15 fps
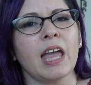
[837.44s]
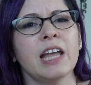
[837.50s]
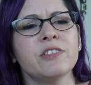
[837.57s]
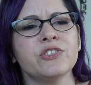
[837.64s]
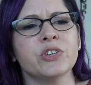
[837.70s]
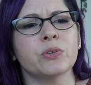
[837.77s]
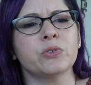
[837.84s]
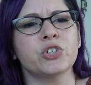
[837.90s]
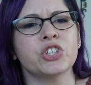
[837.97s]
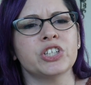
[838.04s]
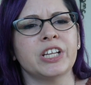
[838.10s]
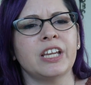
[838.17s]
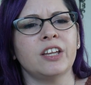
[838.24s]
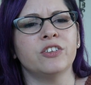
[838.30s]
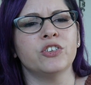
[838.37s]
And so
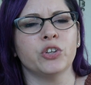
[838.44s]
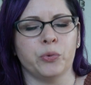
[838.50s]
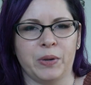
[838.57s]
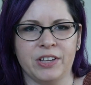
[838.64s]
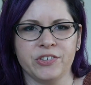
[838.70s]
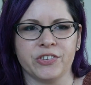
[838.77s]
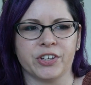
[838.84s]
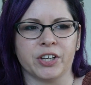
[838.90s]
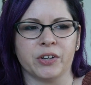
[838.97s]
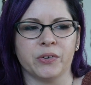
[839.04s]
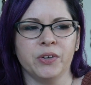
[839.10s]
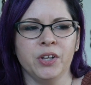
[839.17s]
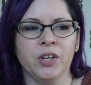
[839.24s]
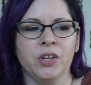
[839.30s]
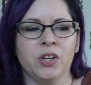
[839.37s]
she, 2 weeks
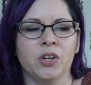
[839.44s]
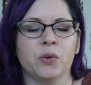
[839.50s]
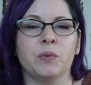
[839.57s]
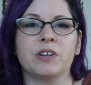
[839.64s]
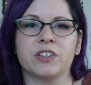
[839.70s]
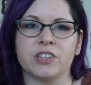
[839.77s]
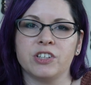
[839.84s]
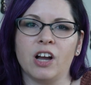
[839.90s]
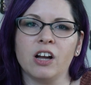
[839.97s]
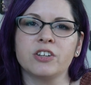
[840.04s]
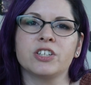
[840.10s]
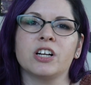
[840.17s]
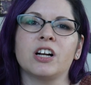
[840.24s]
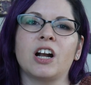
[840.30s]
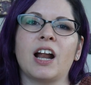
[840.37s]
ago, went to the
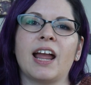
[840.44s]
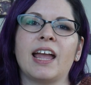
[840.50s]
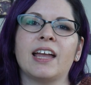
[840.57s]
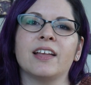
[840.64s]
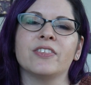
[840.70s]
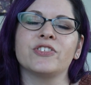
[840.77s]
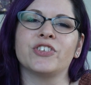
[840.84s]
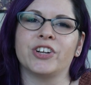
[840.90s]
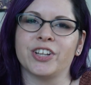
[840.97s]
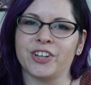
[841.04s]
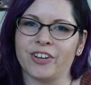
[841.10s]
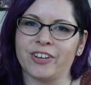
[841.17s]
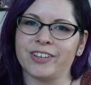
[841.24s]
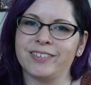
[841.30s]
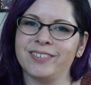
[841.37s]
doctor and started
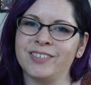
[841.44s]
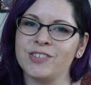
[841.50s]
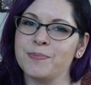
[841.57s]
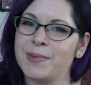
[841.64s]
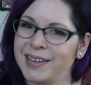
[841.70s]
on some